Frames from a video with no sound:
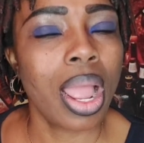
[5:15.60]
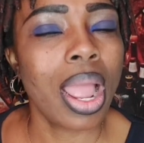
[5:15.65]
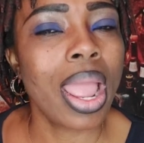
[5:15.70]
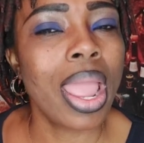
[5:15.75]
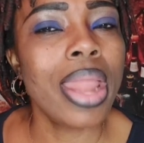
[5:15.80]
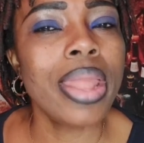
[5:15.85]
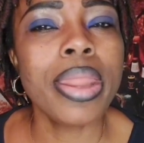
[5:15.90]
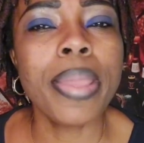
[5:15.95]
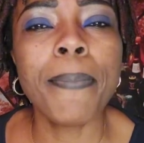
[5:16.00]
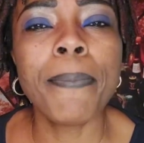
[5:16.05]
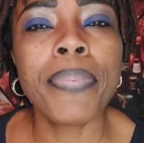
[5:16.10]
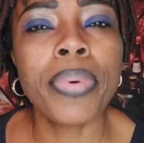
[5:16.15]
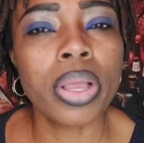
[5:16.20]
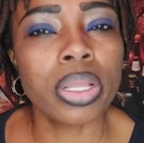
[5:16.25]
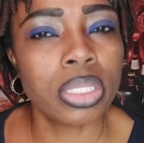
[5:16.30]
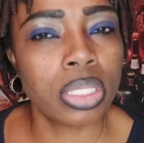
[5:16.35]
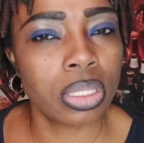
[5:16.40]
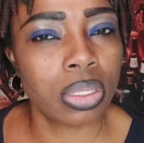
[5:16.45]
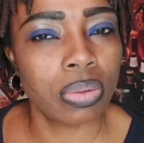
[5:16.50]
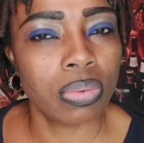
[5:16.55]

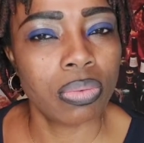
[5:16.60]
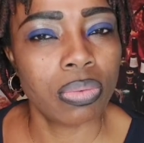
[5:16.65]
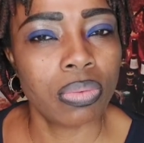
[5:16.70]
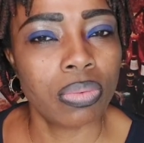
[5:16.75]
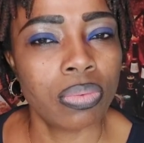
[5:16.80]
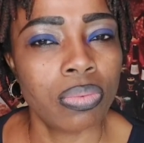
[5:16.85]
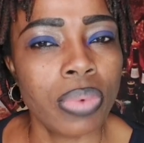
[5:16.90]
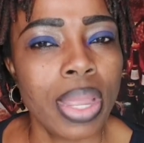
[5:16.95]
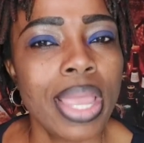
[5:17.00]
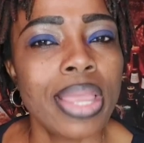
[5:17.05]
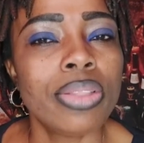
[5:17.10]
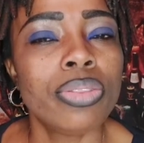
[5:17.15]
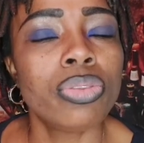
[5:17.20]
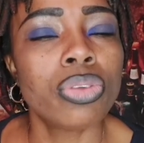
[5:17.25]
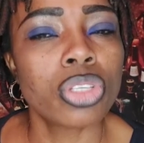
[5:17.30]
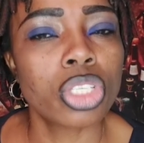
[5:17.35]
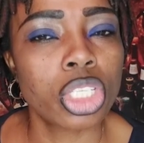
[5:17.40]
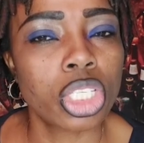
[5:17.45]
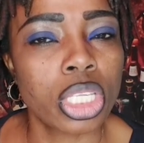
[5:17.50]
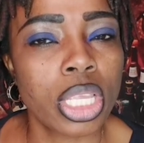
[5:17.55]
Anybody where you
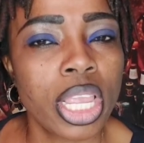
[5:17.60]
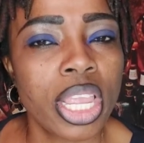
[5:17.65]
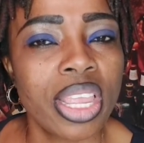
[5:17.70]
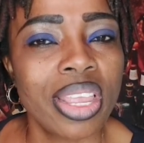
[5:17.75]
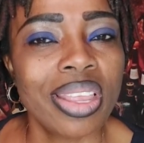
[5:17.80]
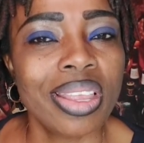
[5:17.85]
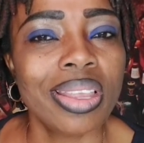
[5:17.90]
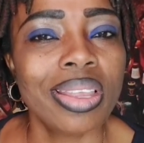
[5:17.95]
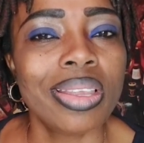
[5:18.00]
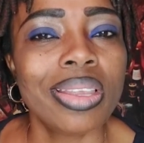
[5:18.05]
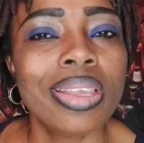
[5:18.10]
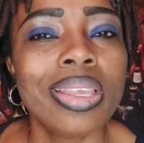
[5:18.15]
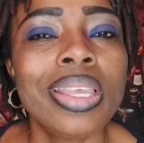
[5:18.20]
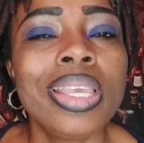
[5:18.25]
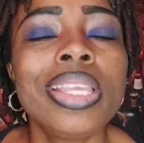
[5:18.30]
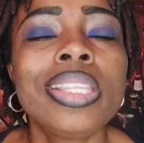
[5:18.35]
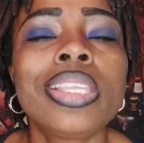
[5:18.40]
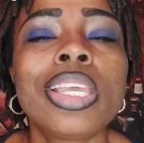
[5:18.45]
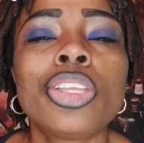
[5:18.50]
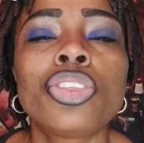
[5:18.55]
know say
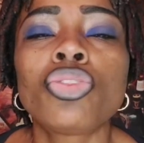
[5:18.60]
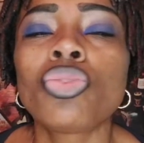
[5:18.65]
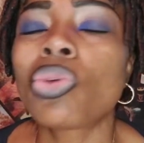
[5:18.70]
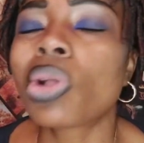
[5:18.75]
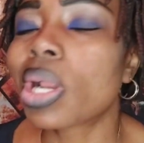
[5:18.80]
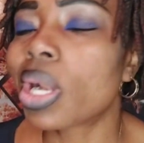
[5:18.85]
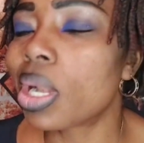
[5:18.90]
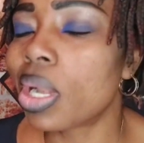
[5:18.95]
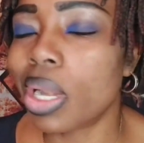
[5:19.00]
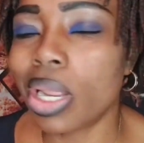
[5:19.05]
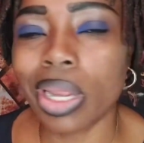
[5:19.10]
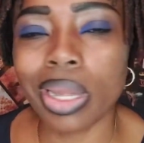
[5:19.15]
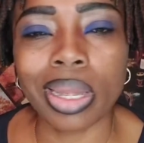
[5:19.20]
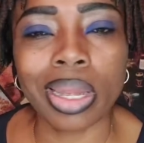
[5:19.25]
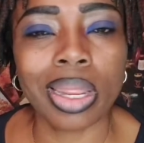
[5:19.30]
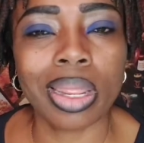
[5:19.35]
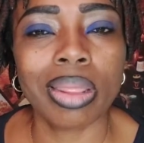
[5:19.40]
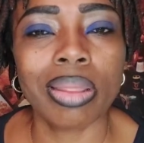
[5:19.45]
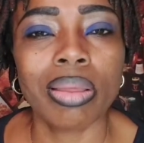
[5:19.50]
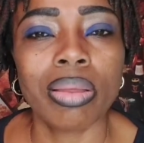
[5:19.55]
in they do
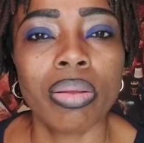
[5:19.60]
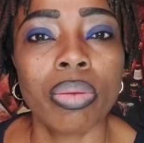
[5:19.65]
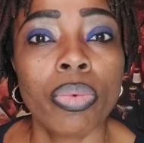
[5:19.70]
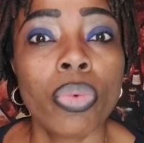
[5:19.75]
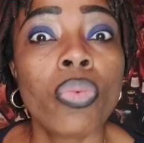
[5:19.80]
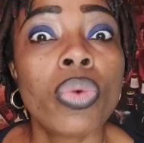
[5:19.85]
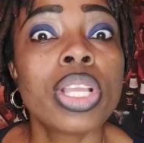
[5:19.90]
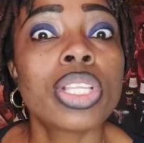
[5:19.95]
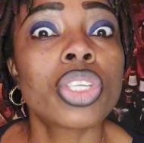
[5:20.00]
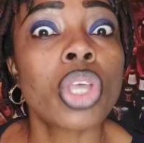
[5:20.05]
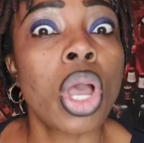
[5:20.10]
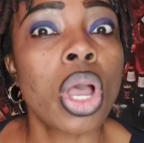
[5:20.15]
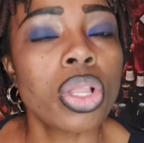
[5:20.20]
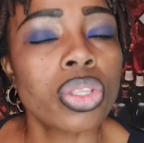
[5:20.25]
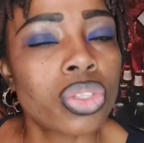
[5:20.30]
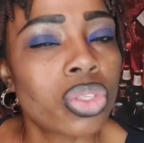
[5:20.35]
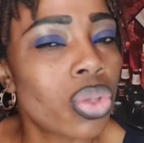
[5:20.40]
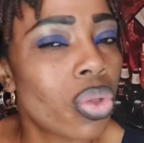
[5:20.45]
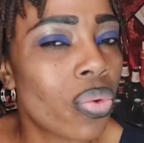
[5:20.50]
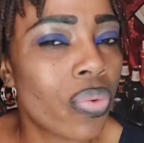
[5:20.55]
cleaning with
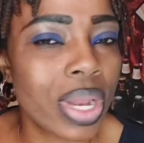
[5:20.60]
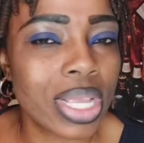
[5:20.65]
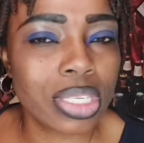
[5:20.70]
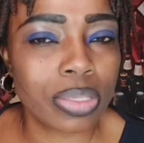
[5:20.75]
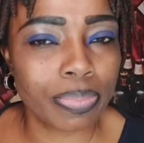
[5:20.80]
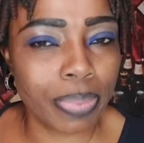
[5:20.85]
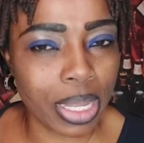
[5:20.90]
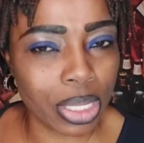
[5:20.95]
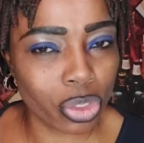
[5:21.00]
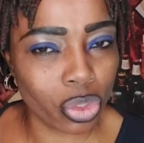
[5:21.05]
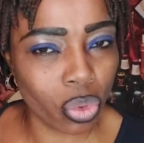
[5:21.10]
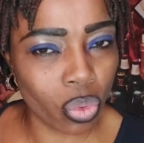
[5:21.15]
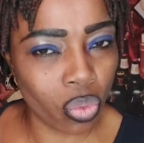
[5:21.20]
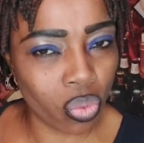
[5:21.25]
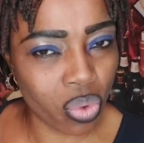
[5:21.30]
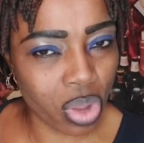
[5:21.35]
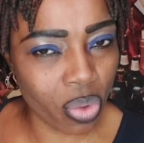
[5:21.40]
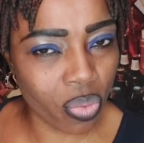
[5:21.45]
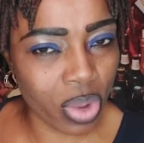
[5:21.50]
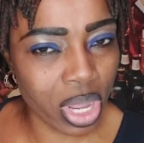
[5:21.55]
all due respect to
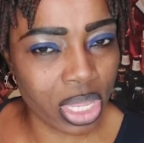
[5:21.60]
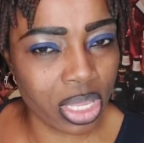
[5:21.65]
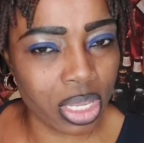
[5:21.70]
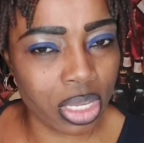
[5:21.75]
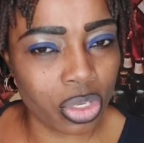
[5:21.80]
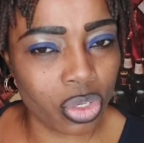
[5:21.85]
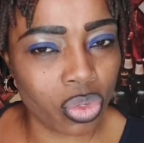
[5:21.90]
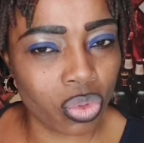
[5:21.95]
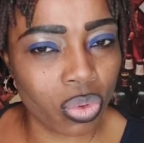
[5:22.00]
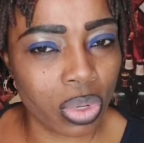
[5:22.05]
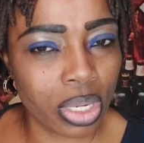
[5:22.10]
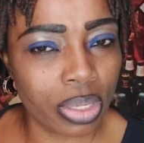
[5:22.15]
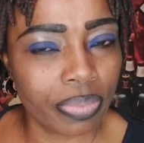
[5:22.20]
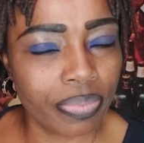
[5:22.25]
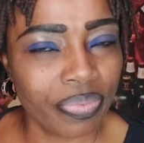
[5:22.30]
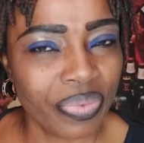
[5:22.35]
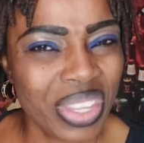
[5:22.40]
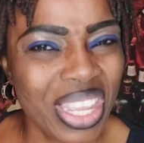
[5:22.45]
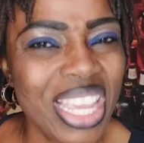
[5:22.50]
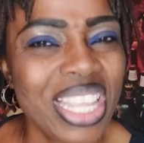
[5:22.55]
we they do.
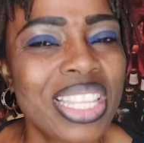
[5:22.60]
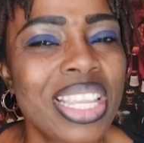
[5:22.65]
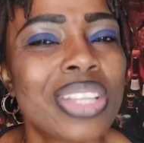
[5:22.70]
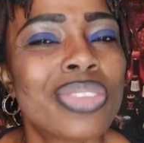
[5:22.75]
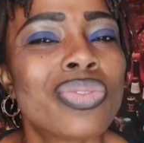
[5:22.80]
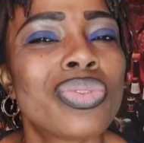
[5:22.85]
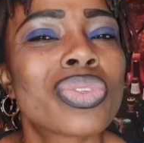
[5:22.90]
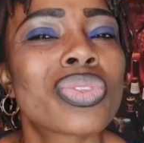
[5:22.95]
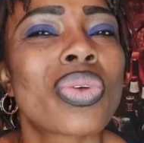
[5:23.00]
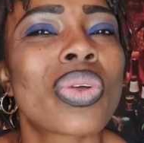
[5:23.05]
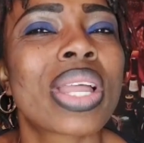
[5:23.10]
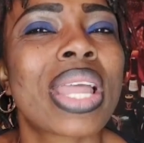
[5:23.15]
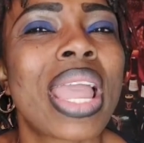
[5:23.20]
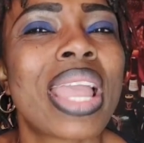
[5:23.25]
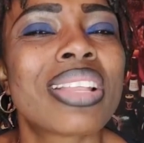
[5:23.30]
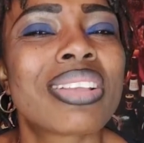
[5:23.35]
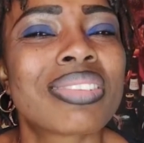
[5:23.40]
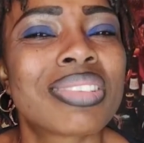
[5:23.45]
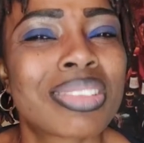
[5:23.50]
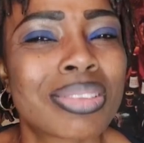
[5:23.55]
If they do some
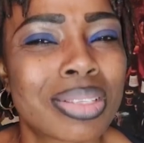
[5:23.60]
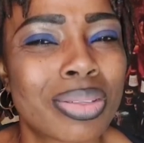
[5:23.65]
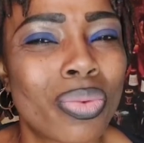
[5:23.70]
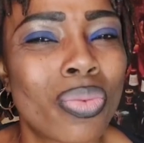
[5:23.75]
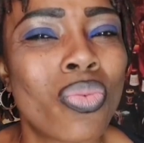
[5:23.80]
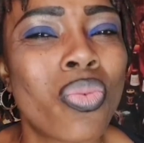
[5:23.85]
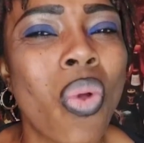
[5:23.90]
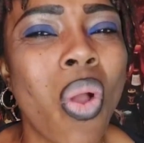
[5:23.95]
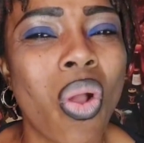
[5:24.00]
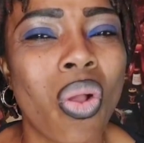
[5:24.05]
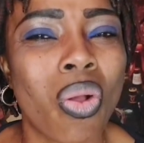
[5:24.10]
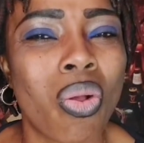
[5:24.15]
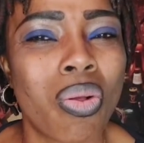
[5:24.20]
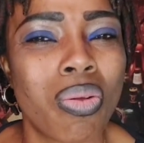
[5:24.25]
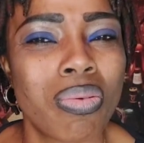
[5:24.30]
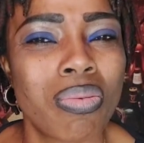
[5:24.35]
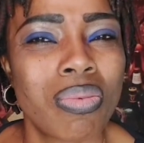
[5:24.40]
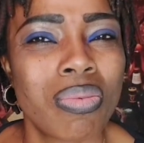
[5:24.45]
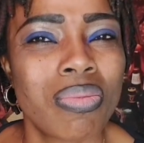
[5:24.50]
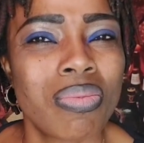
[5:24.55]
kind of
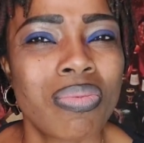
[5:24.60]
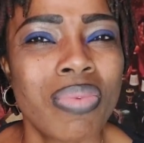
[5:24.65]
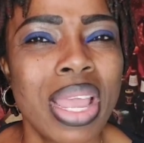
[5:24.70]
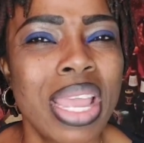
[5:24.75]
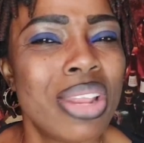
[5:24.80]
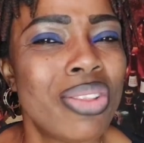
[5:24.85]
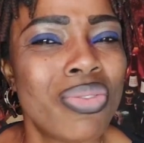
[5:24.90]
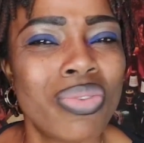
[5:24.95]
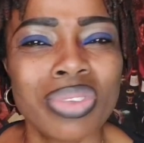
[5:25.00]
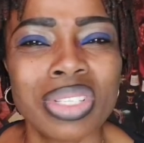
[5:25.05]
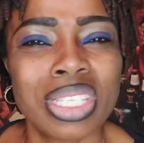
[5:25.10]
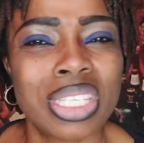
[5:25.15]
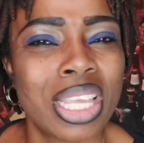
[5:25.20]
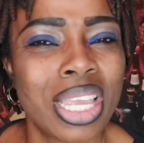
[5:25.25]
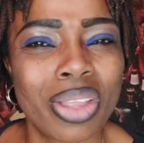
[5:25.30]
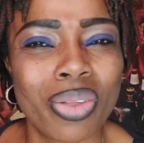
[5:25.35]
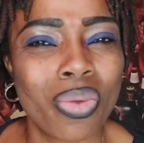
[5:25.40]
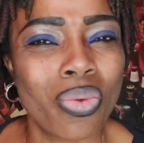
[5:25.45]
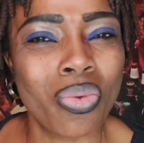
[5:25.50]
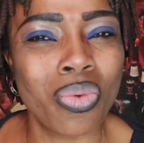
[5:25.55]
work where you know
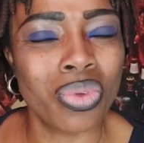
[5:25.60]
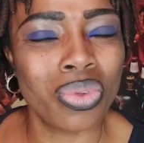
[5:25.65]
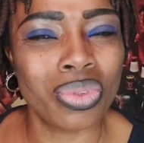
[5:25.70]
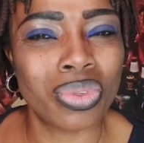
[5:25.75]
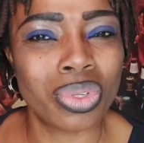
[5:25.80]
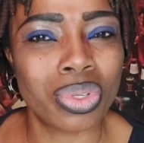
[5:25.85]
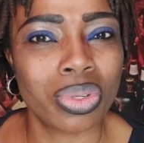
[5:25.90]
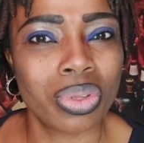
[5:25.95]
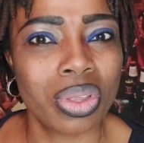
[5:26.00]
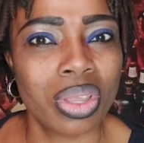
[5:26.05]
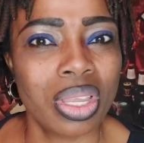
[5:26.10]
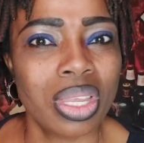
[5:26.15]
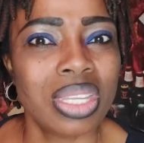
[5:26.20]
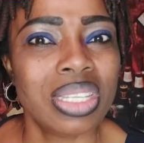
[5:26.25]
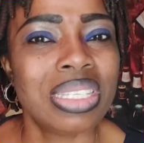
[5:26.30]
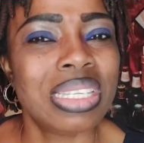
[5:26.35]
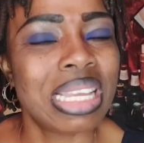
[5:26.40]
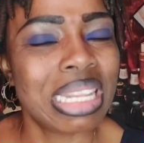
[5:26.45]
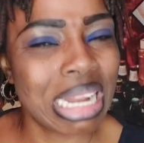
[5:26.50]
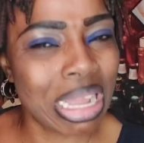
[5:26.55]
they good,
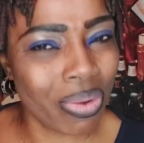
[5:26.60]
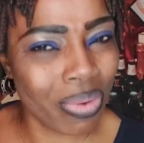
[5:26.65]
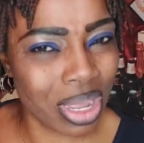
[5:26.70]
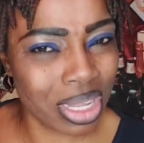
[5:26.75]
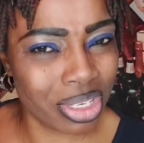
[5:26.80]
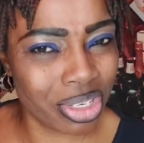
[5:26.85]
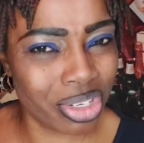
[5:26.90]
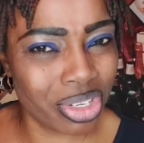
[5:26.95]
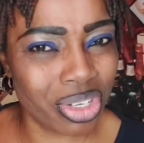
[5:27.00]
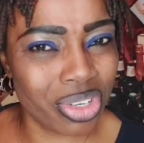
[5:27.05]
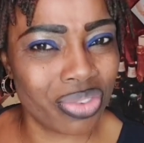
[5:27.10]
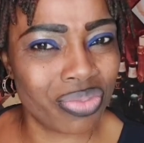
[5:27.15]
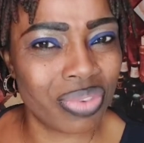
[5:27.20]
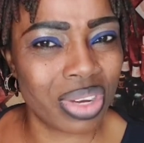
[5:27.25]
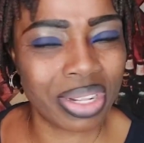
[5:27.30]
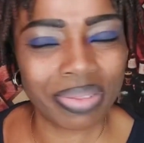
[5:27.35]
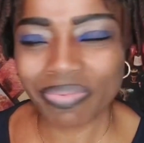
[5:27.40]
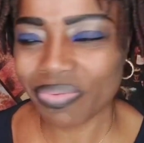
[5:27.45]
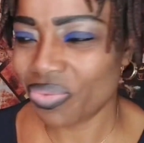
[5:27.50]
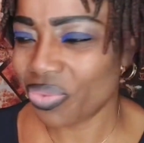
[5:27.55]
then our
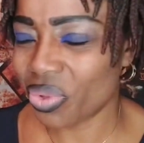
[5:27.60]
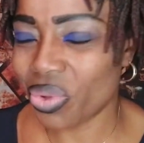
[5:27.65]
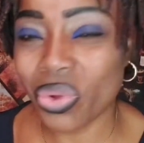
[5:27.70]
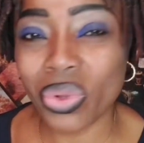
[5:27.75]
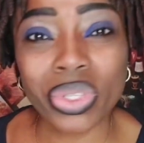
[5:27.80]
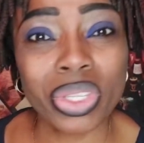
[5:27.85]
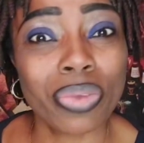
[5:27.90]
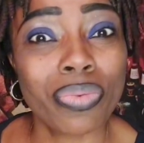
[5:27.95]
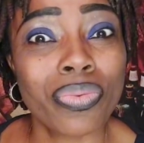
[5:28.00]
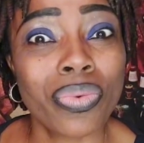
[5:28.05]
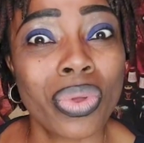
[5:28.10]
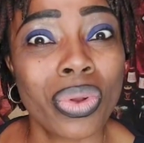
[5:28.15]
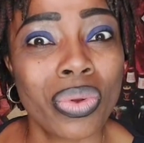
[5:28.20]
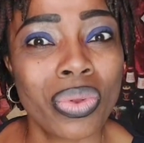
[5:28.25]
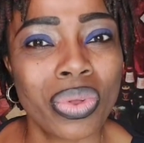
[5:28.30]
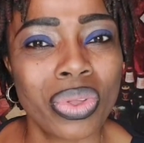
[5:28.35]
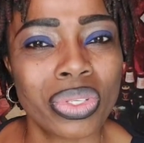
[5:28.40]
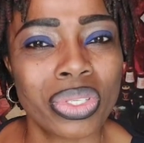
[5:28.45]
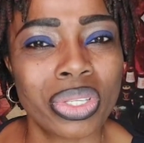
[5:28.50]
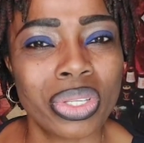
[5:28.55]
children can't they
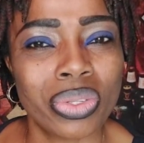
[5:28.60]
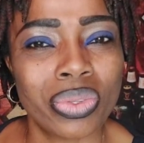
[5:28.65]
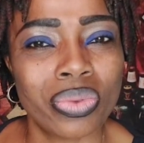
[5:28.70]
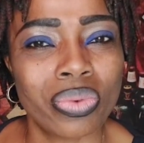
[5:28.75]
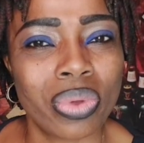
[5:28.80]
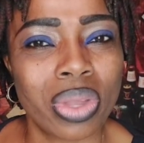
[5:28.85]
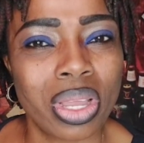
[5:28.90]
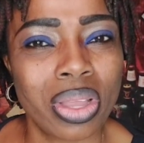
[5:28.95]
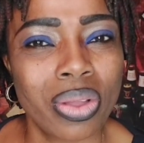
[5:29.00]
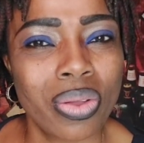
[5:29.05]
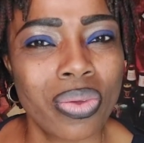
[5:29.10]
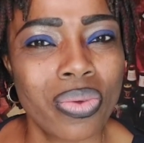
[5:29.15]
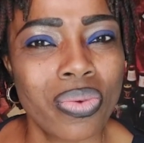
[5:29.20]
follow us it one.